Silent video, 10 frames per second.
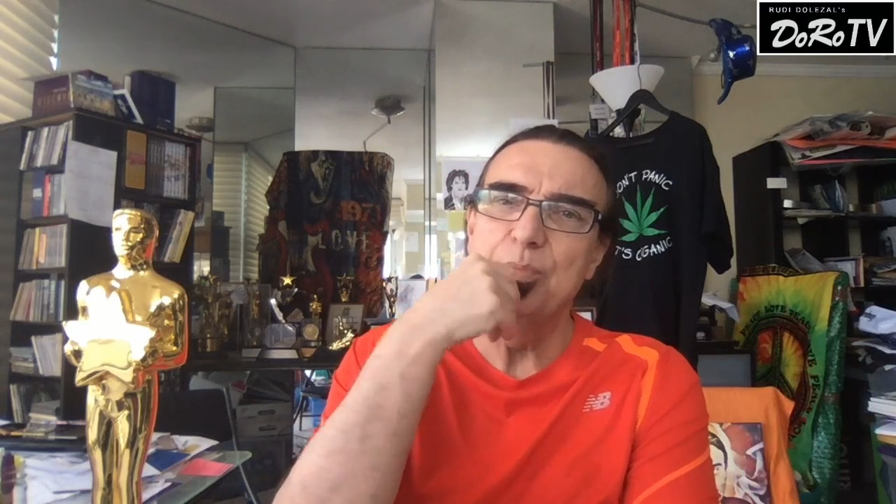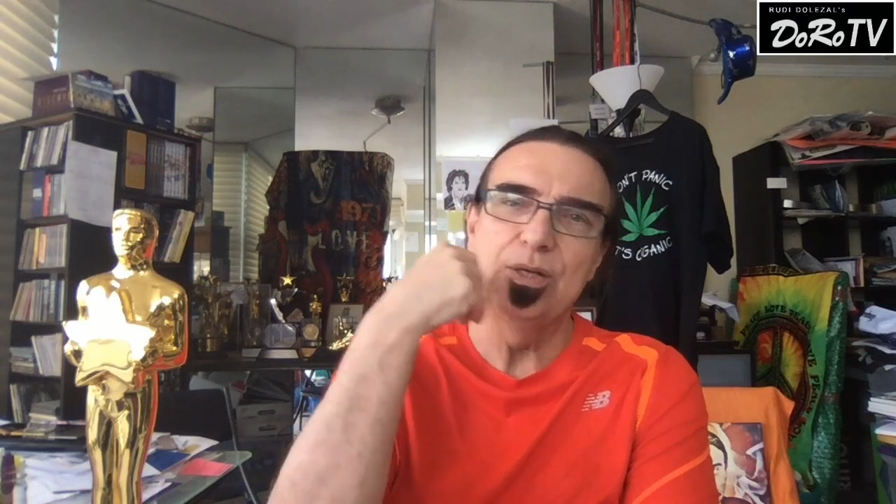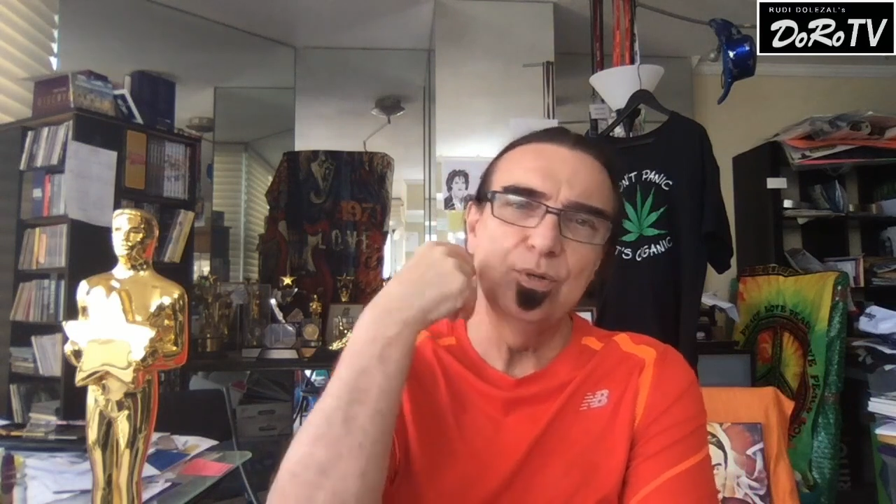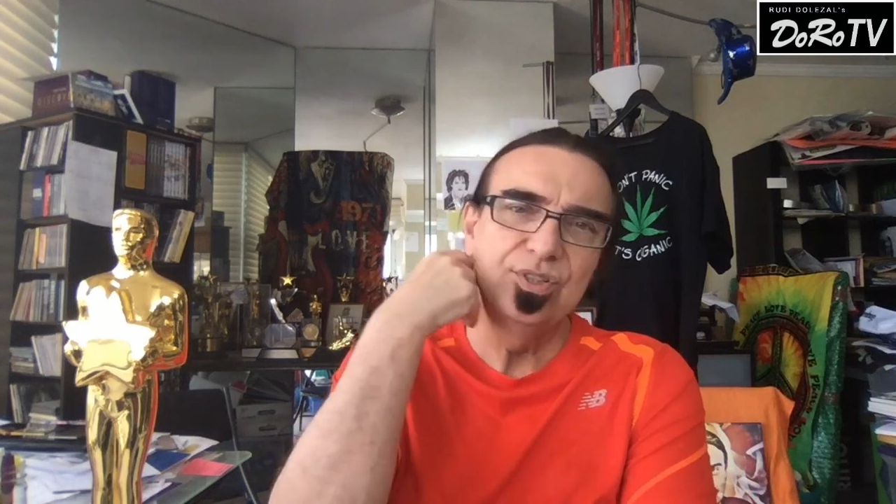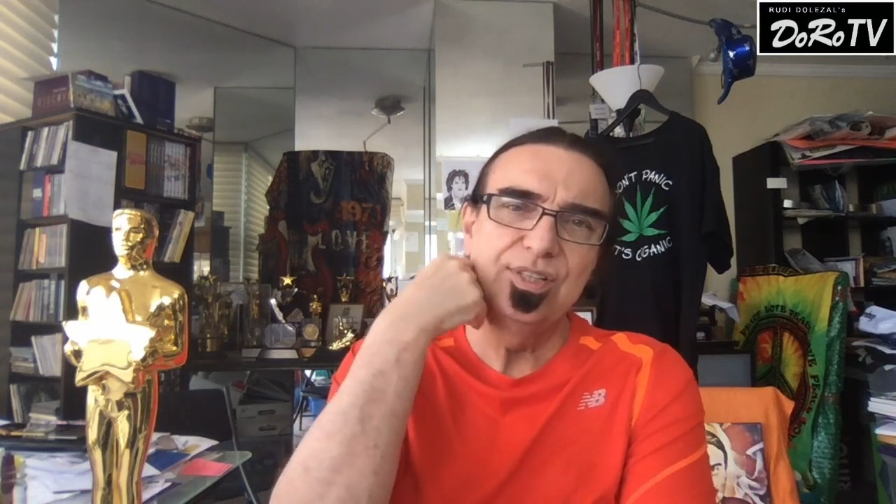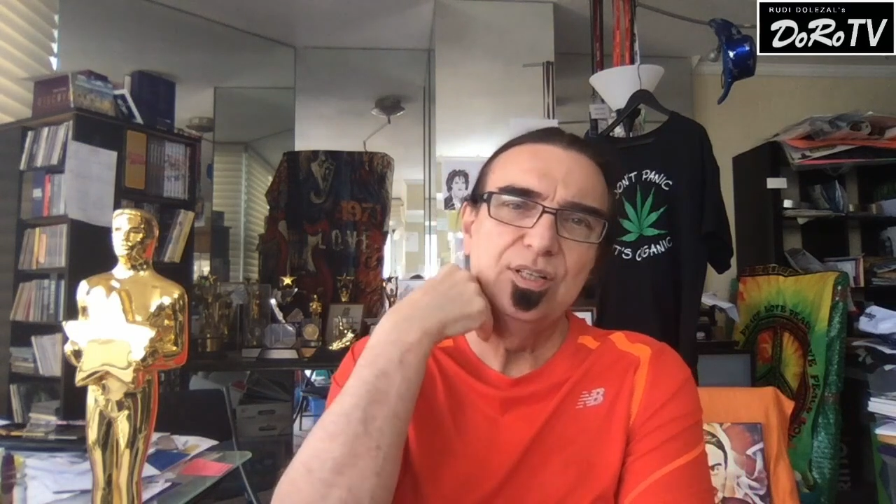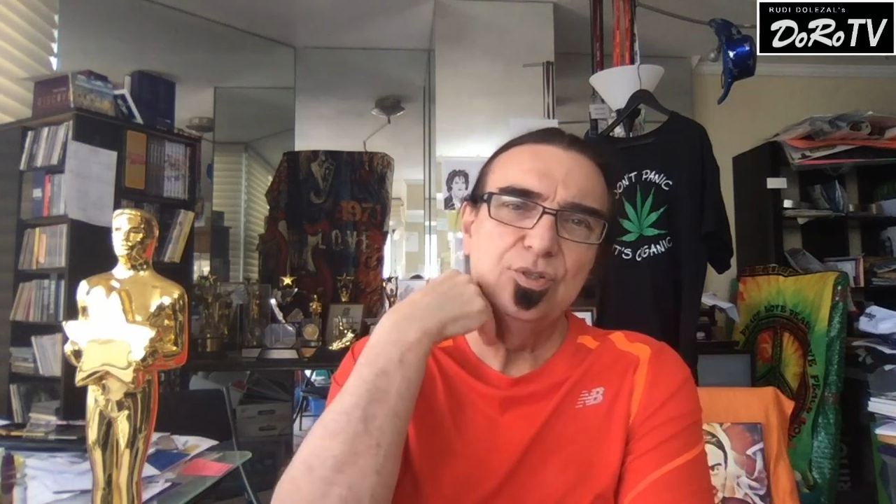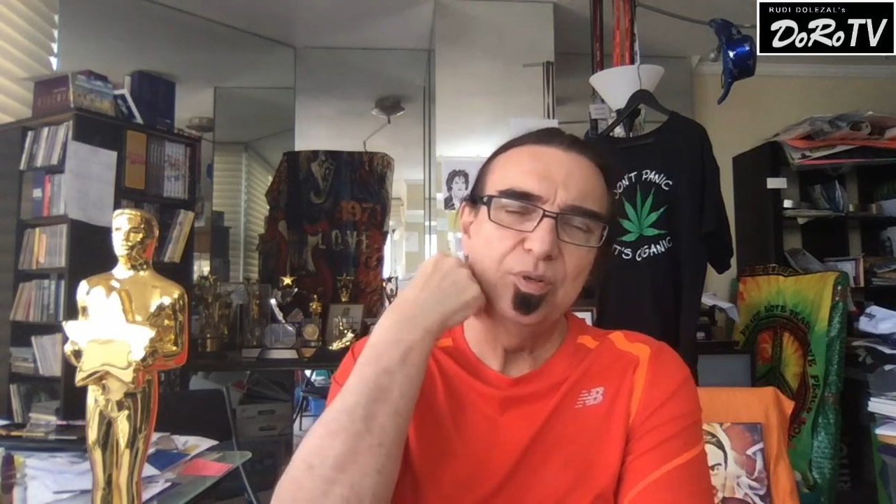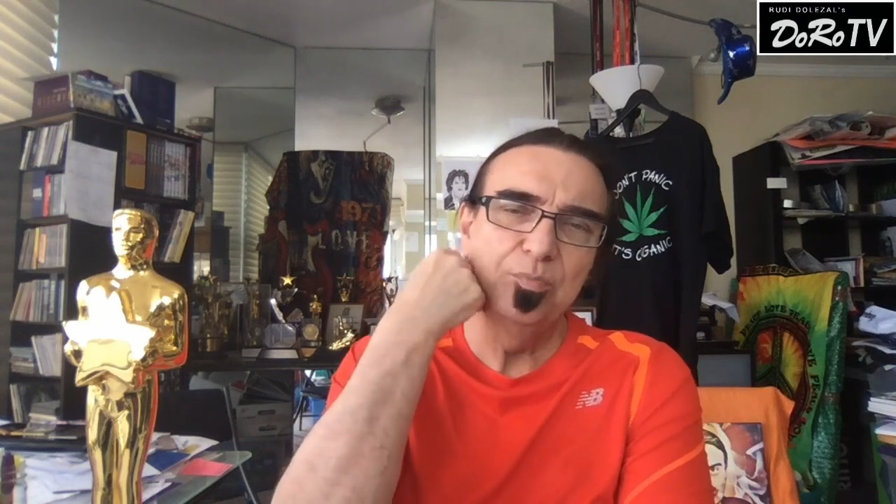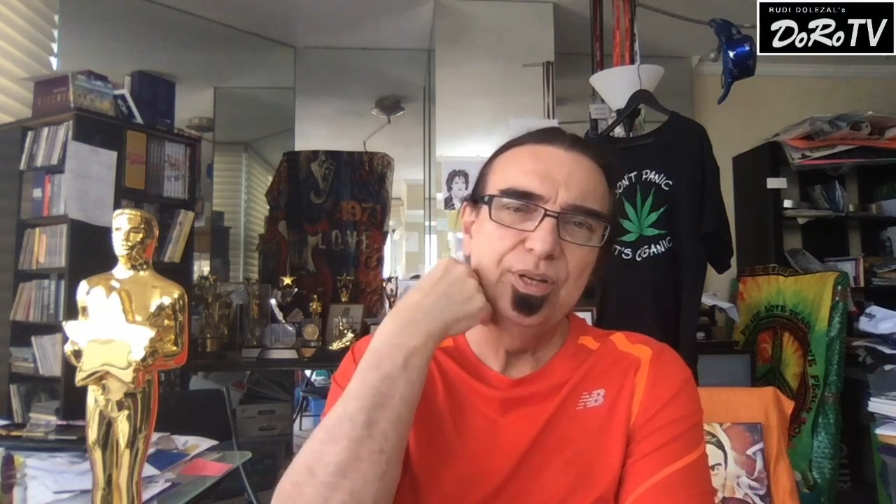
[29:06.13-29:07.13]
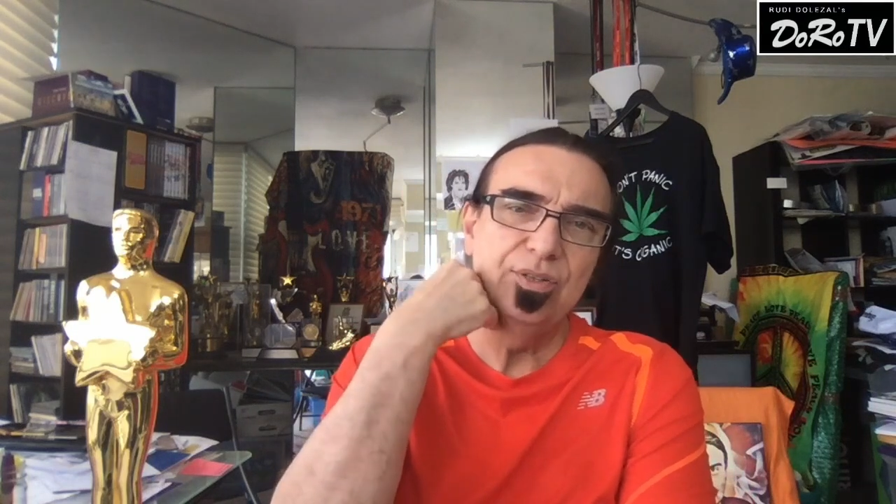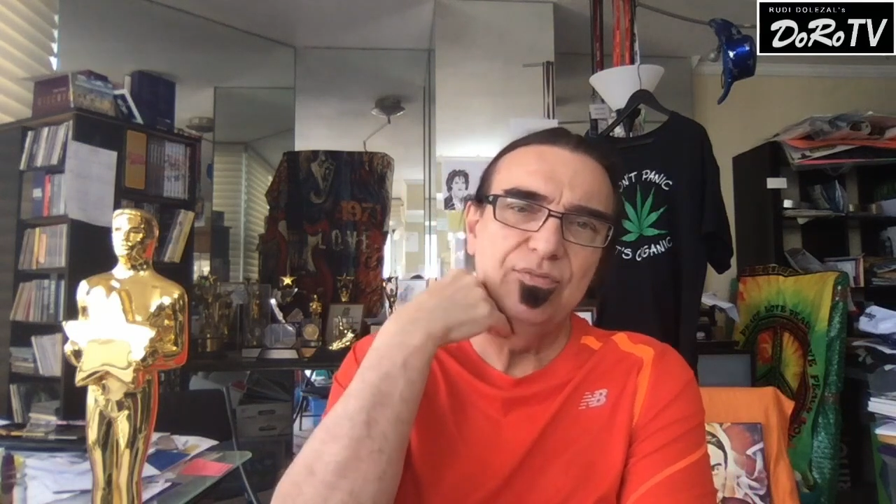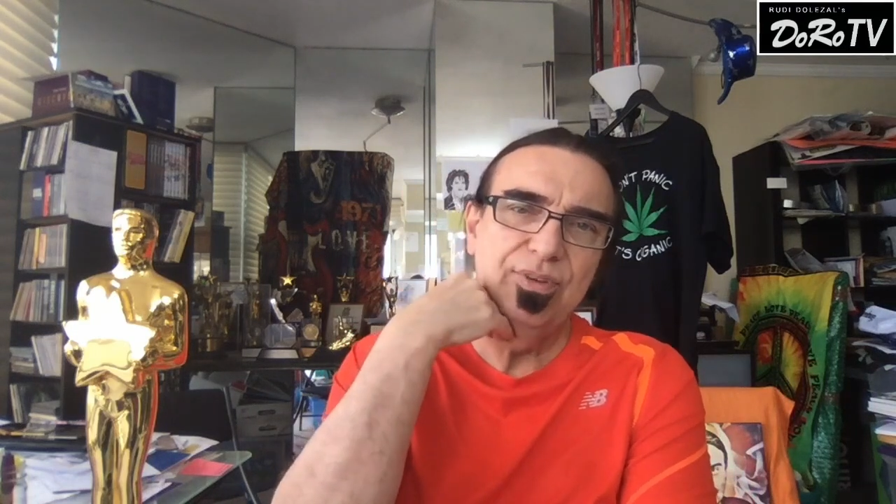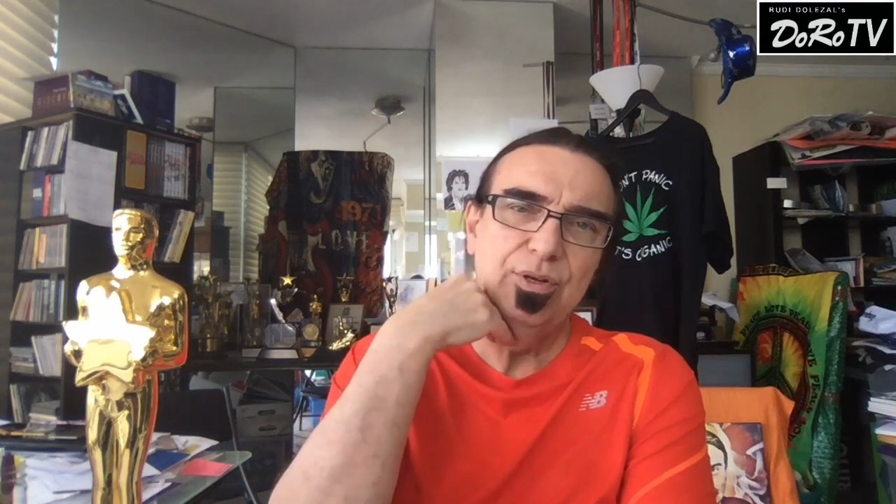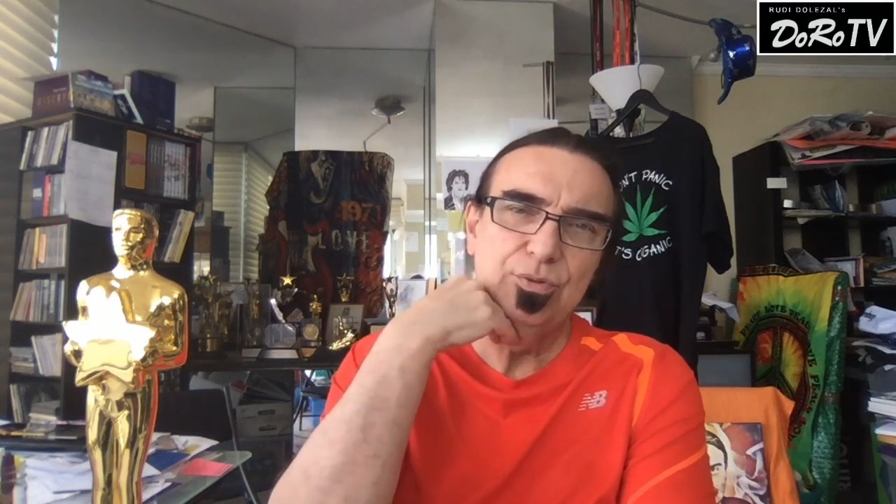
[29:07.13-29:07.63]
I consider Jim Beach a very